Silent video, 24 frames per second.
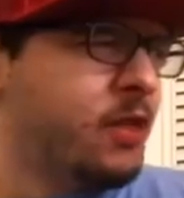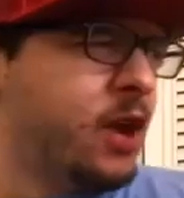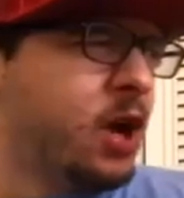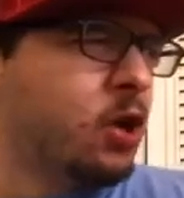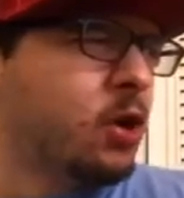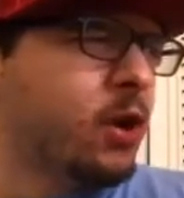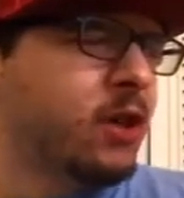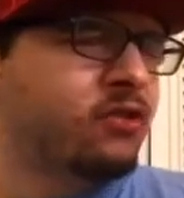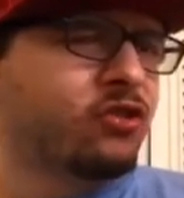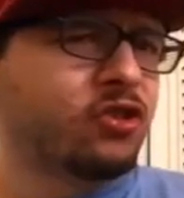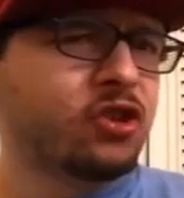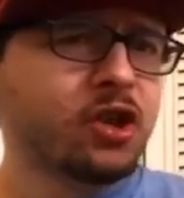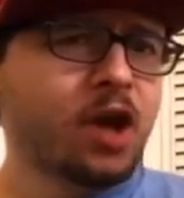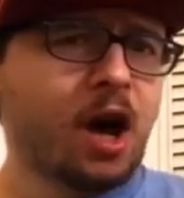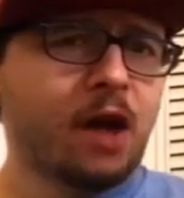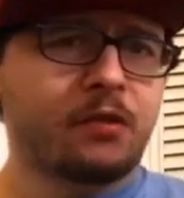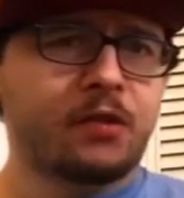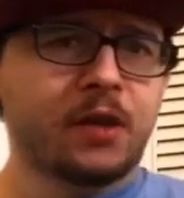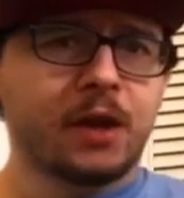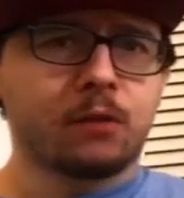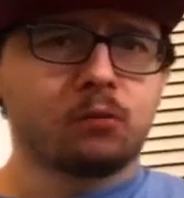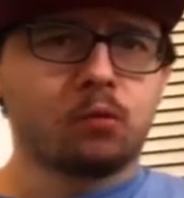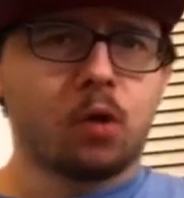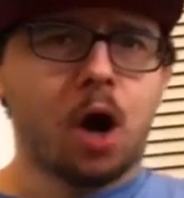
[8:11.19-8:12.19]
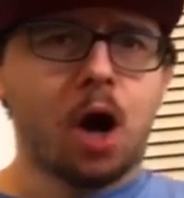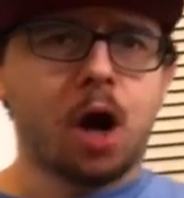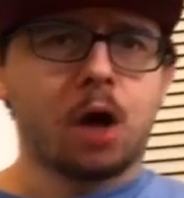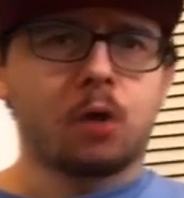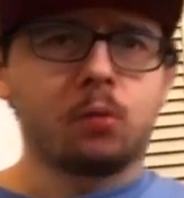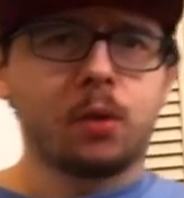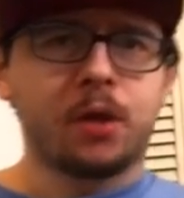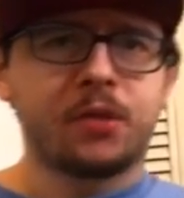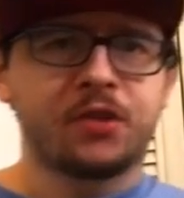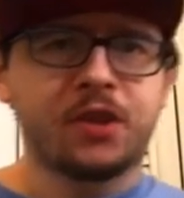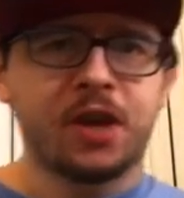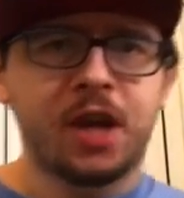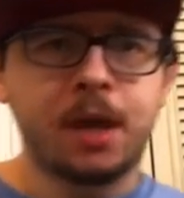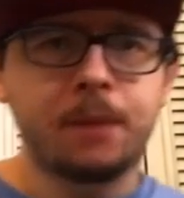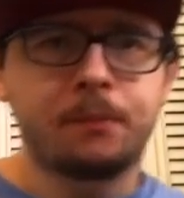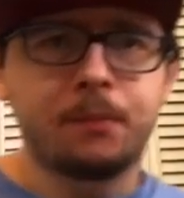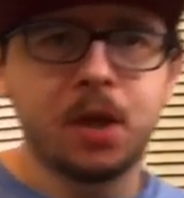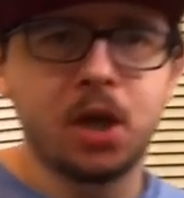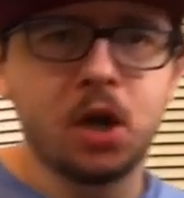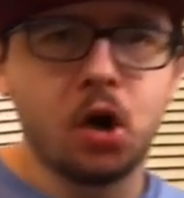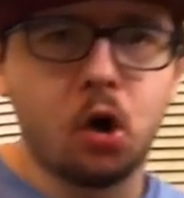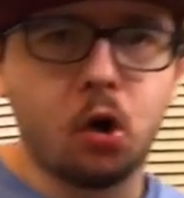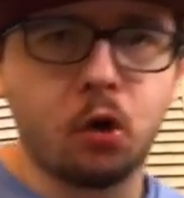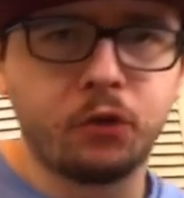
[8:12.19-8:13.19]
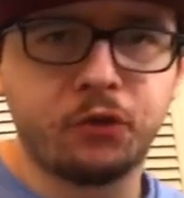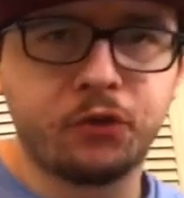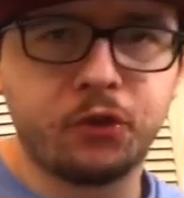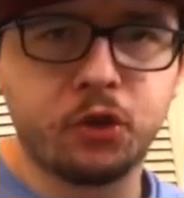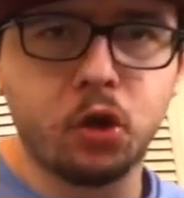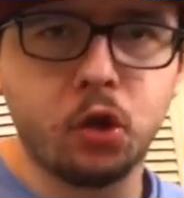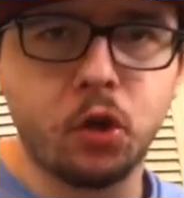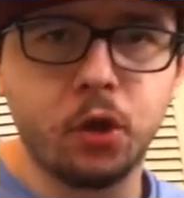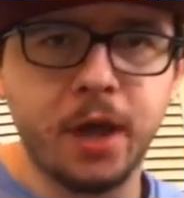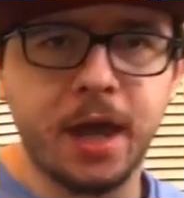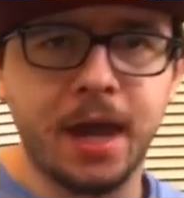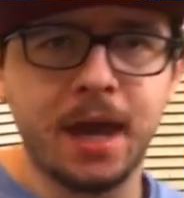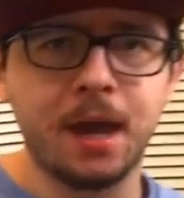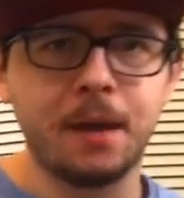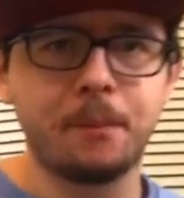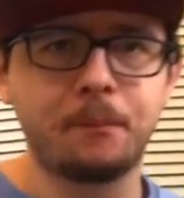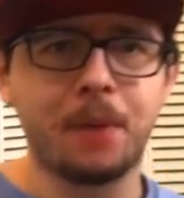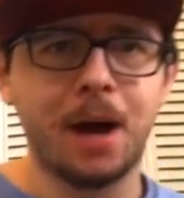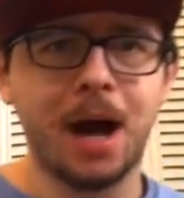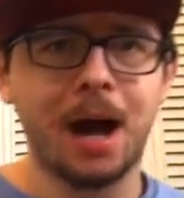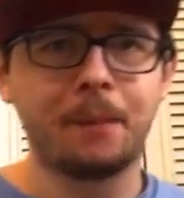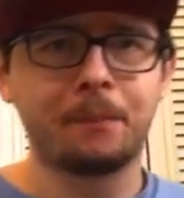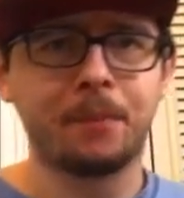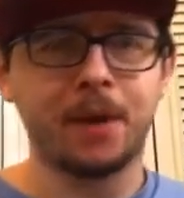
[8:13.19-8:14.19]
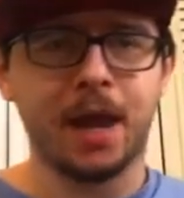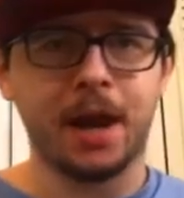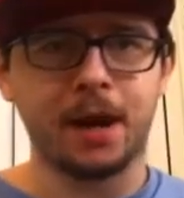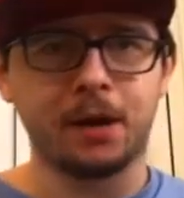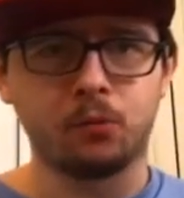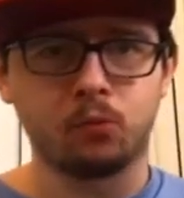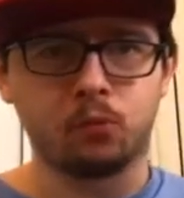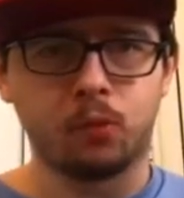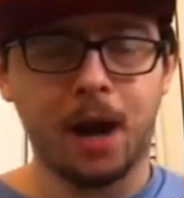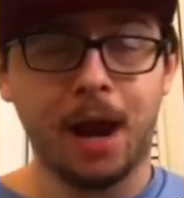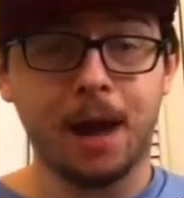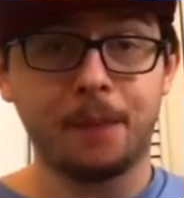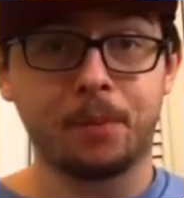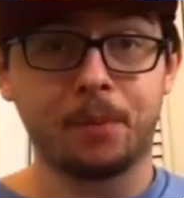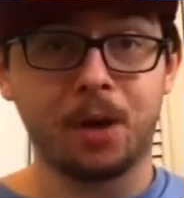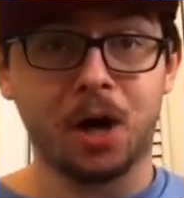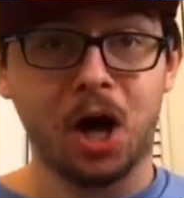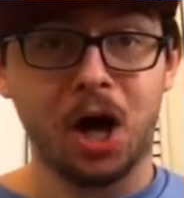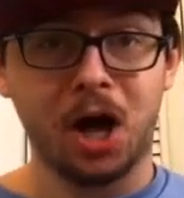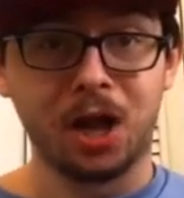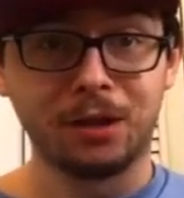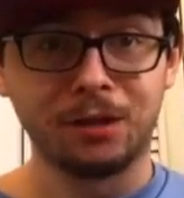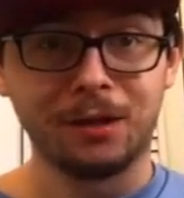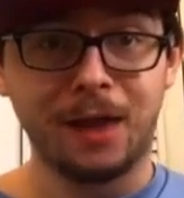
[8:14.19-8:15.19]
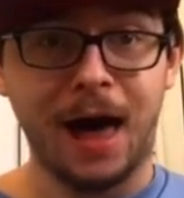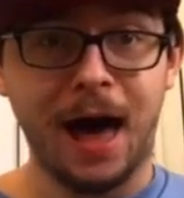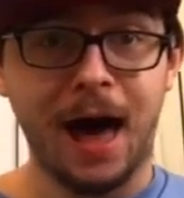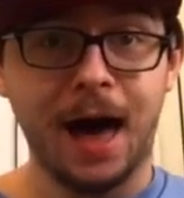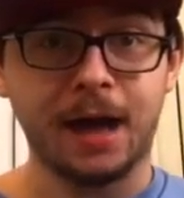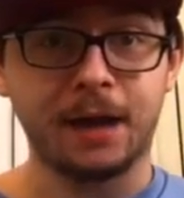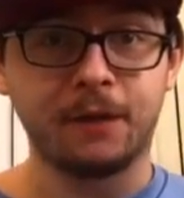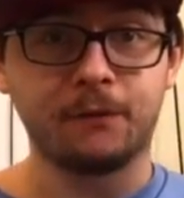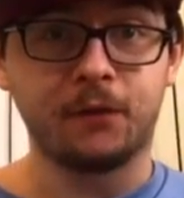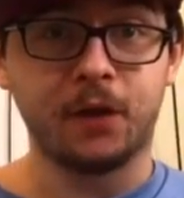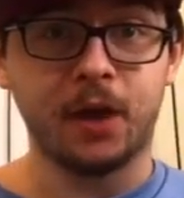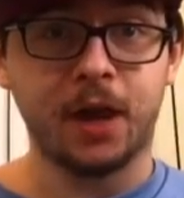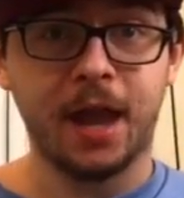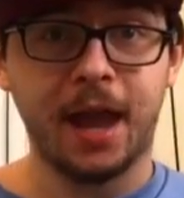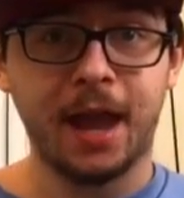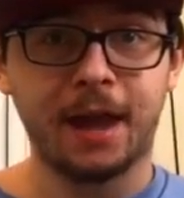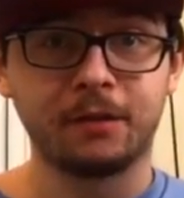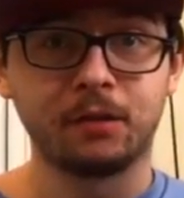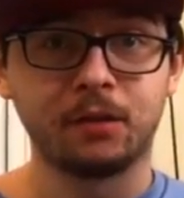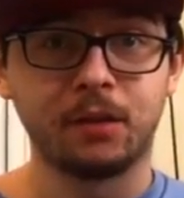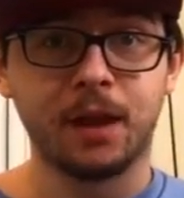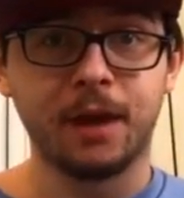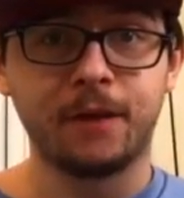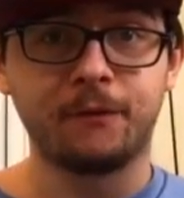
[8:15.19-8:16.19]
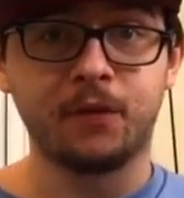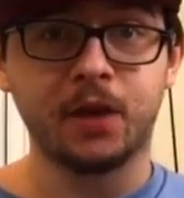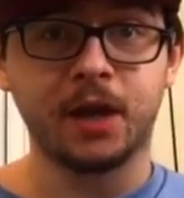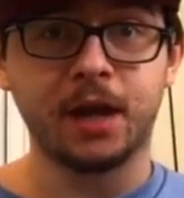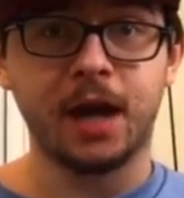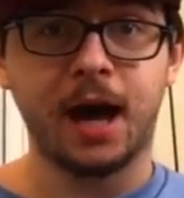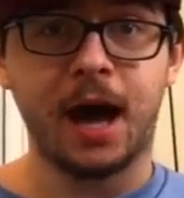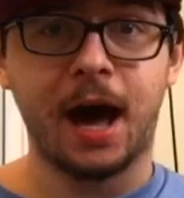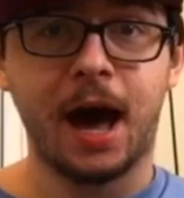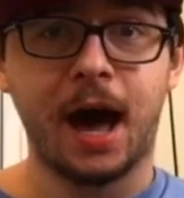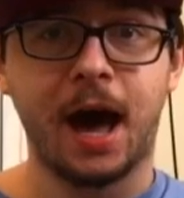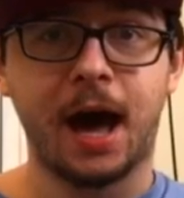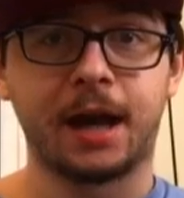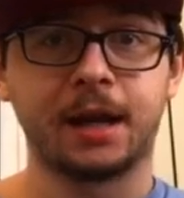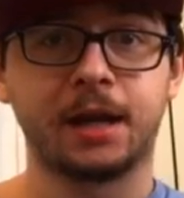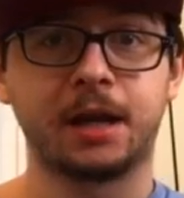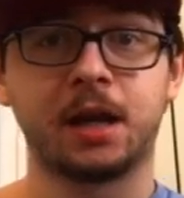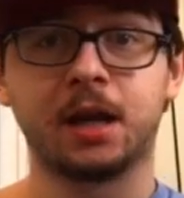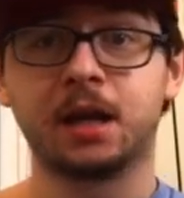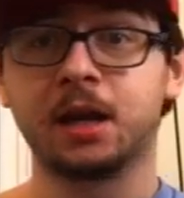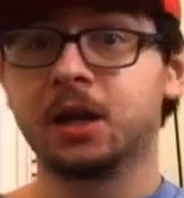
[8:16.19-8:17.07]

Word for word: There is nothing wrong with keeping old-school hip-hop and rap alive and living on.